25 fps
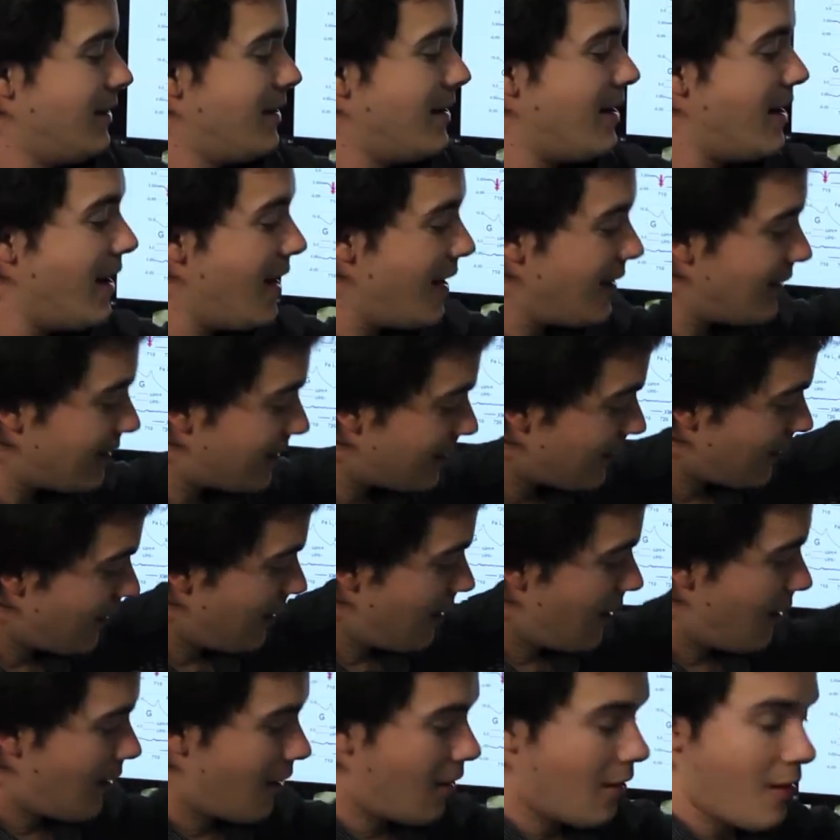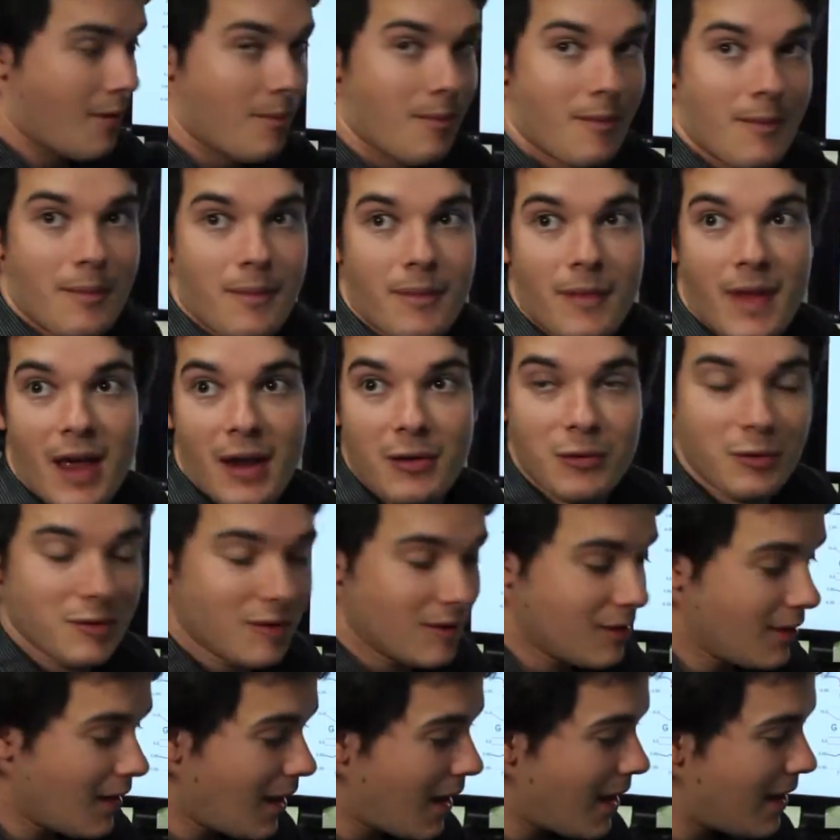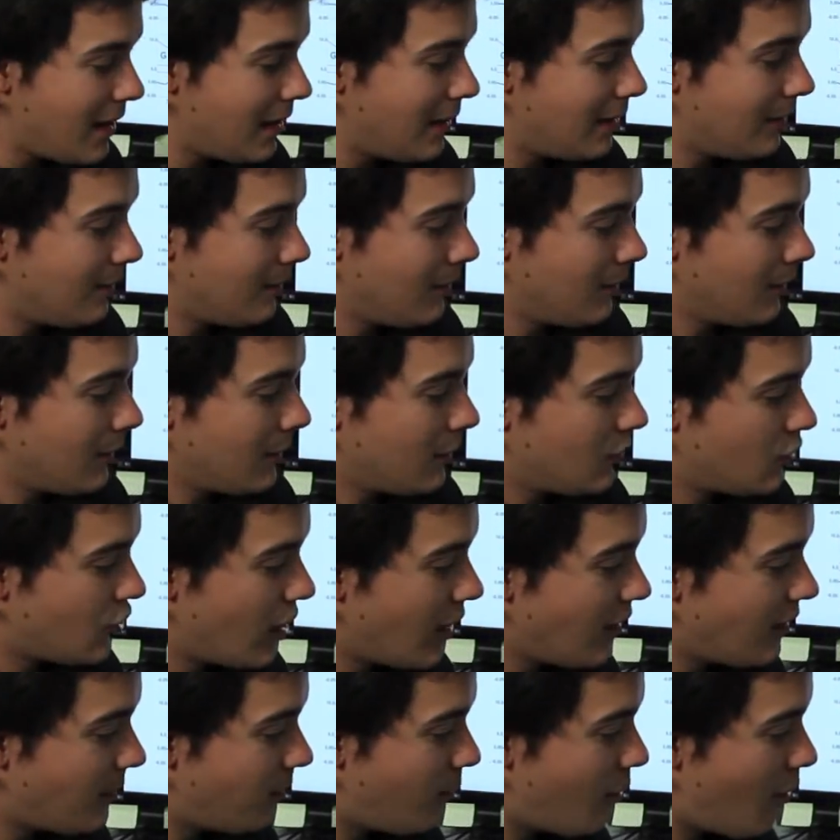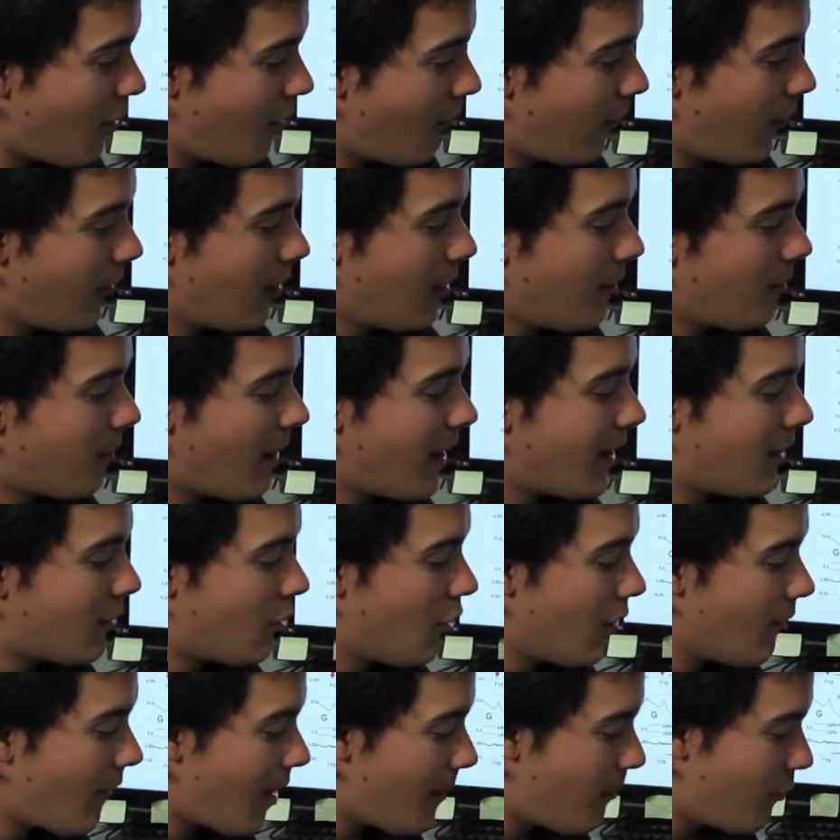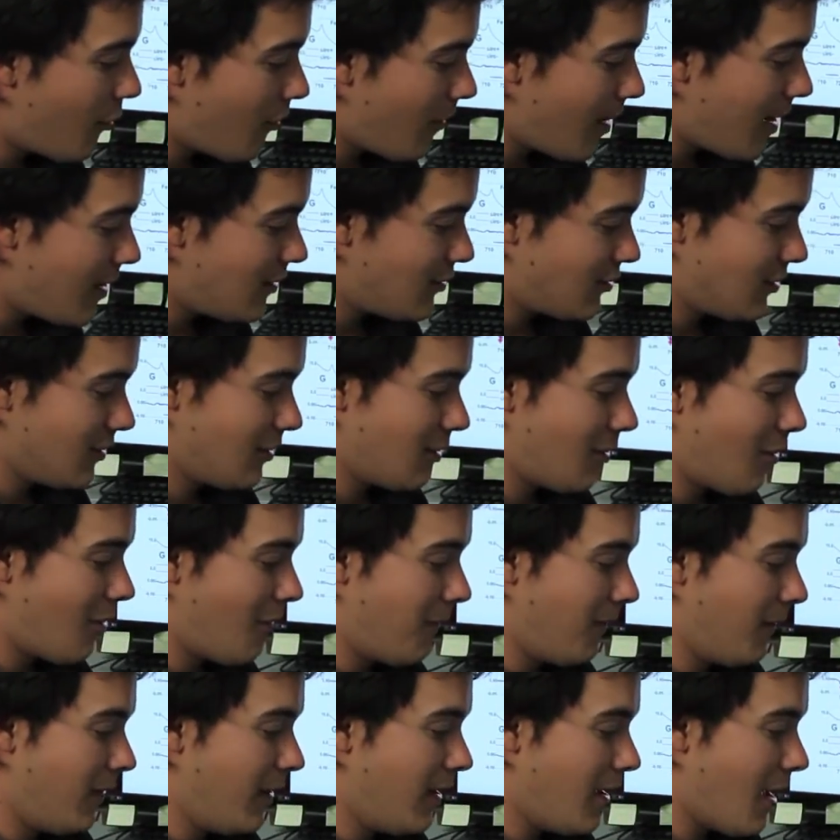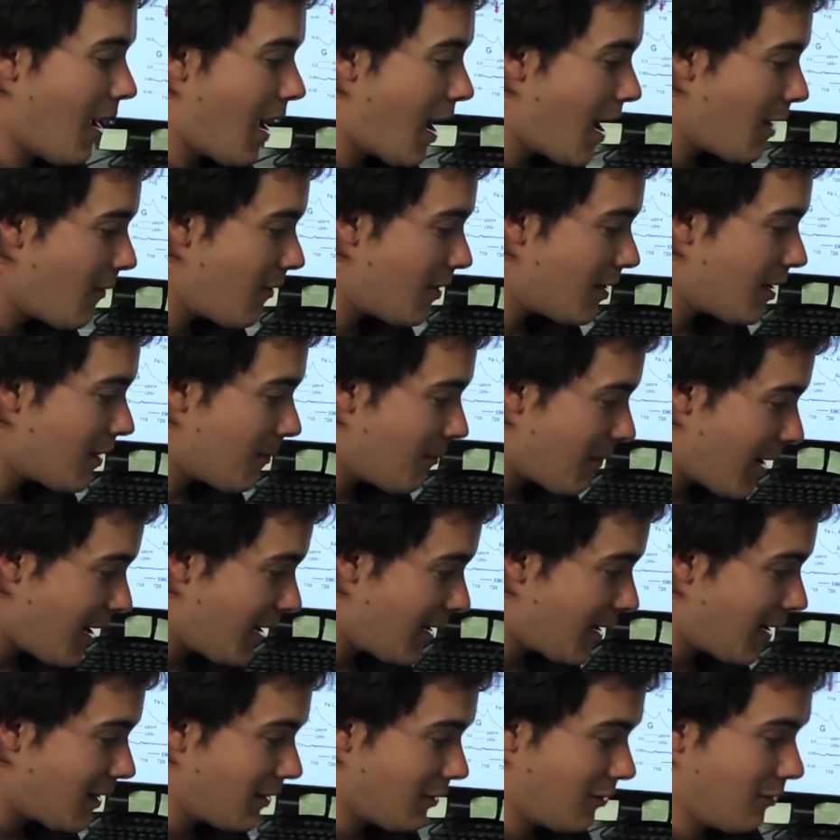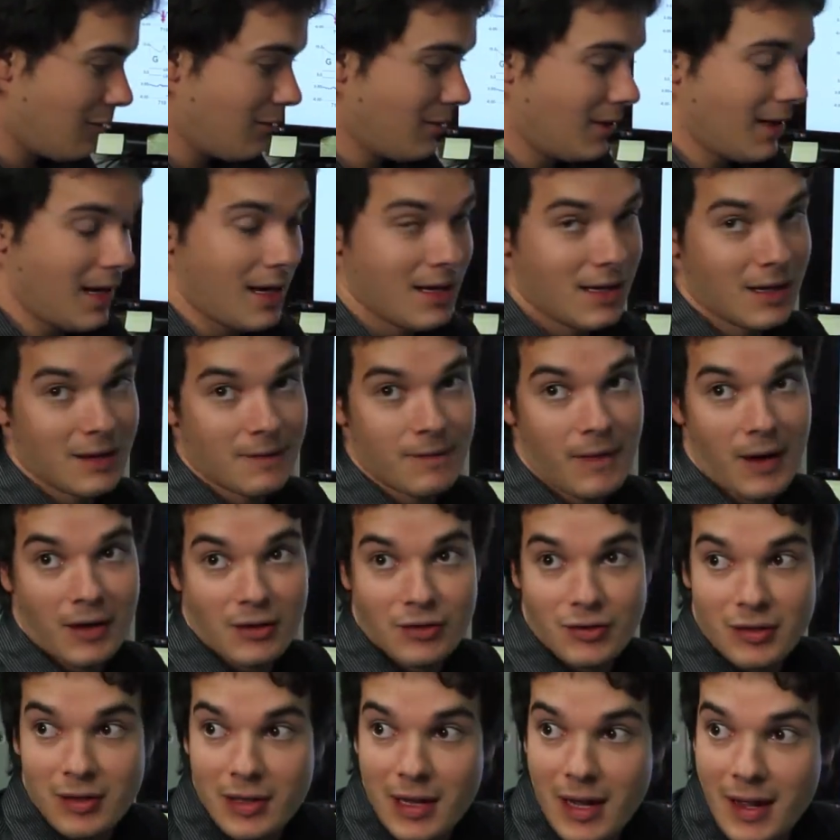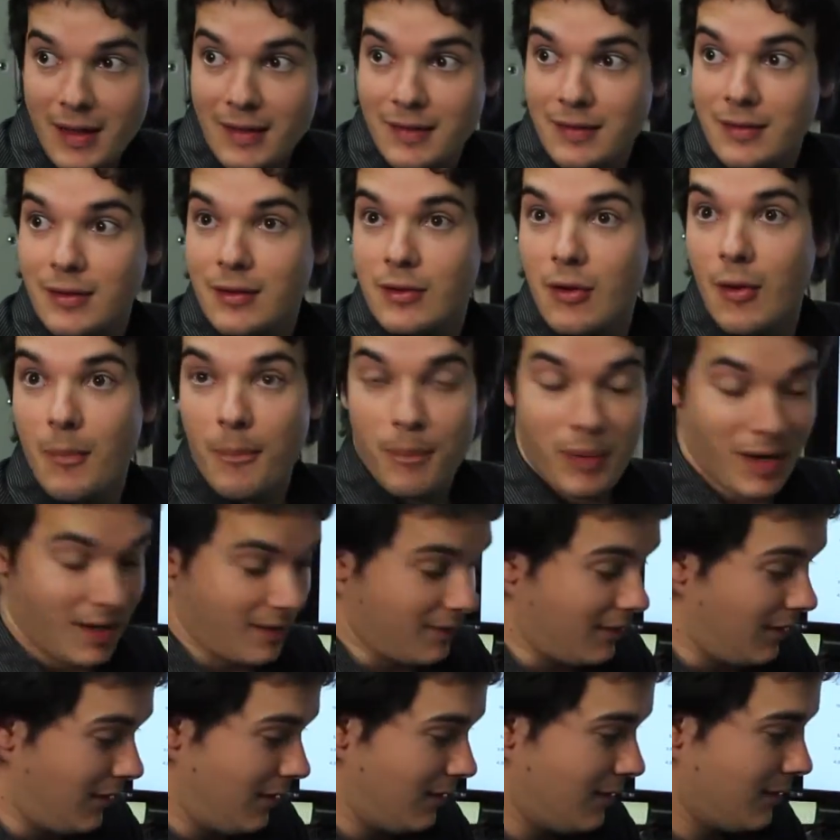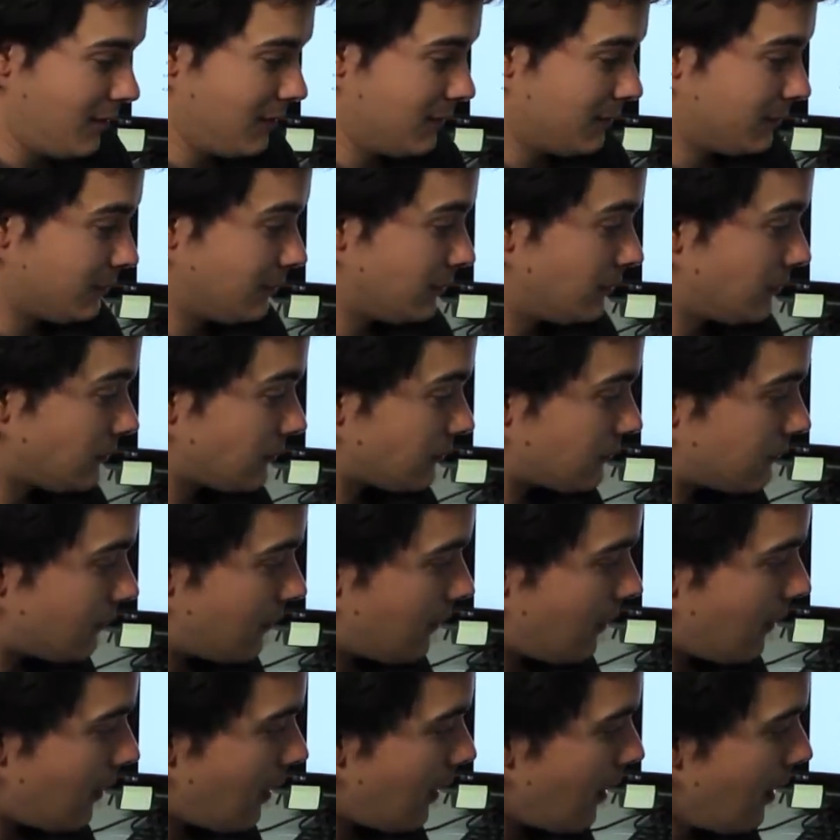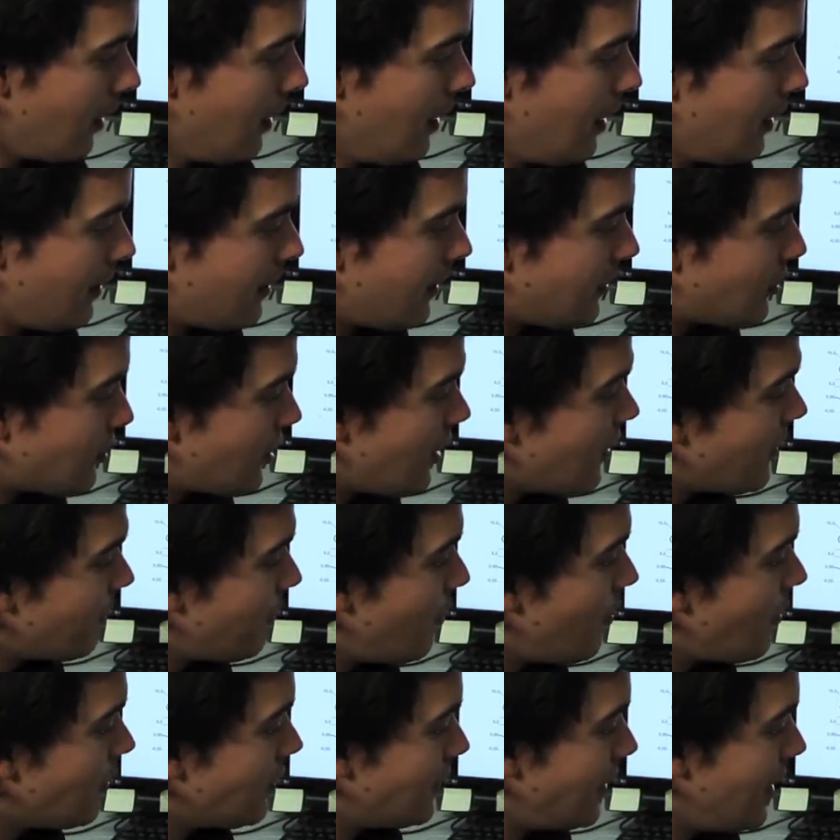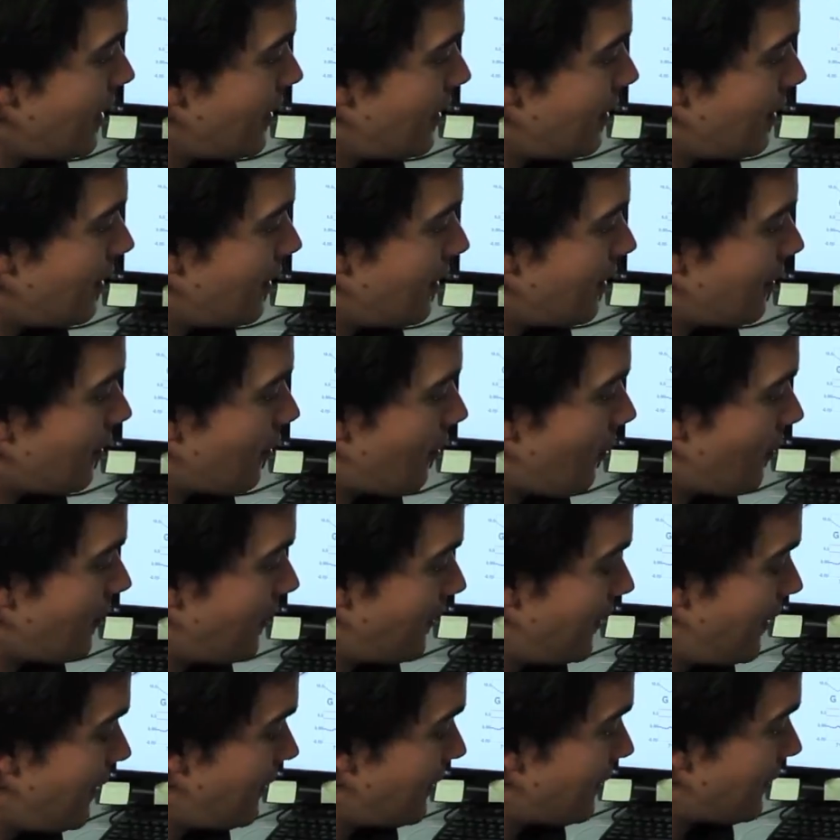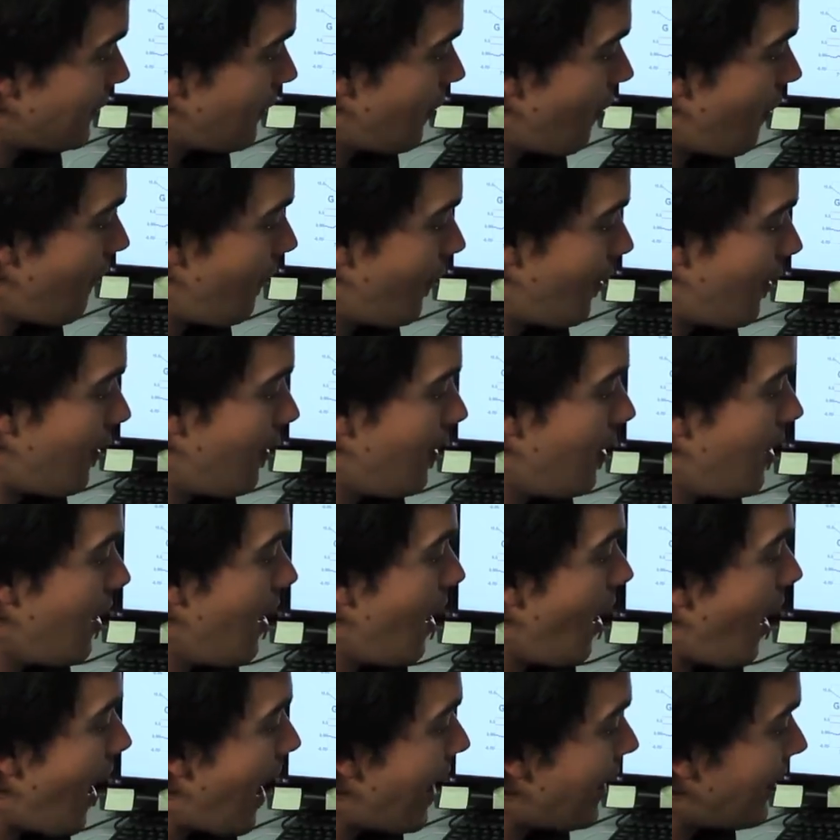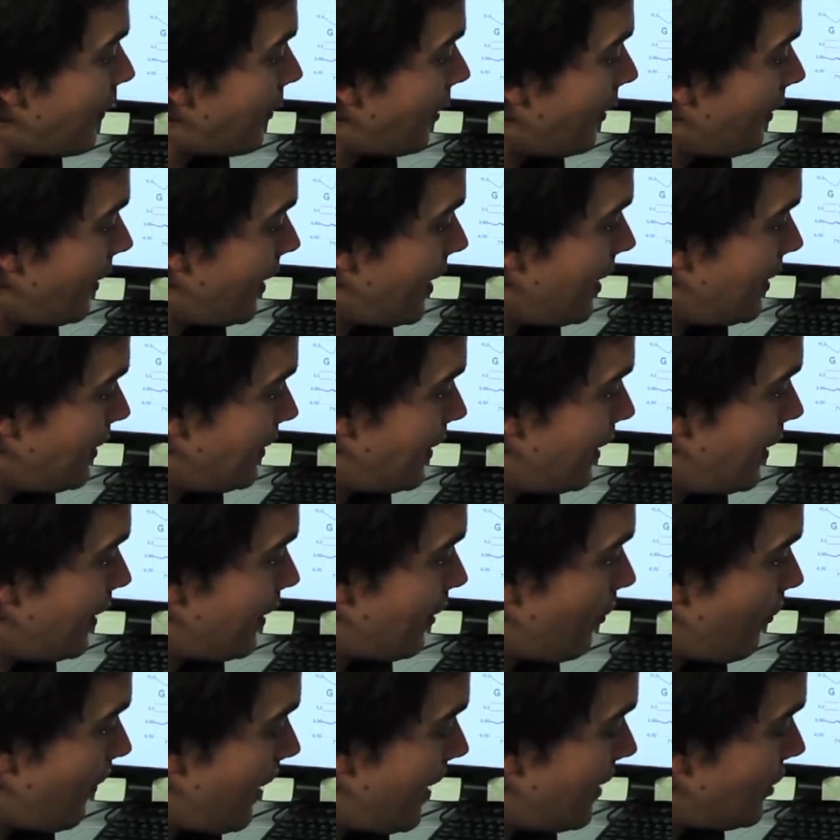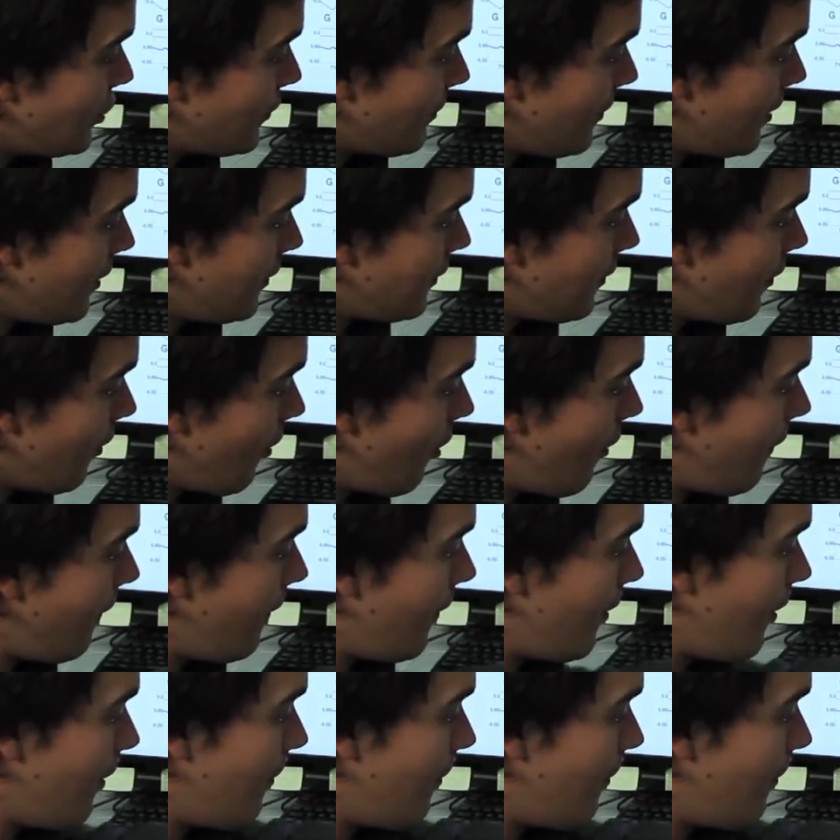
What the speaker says: this nanoscale chessboard by co-evaporation of the iron and mangan containing functionalized complexes. The chessboard then consists of an alternating arrangement of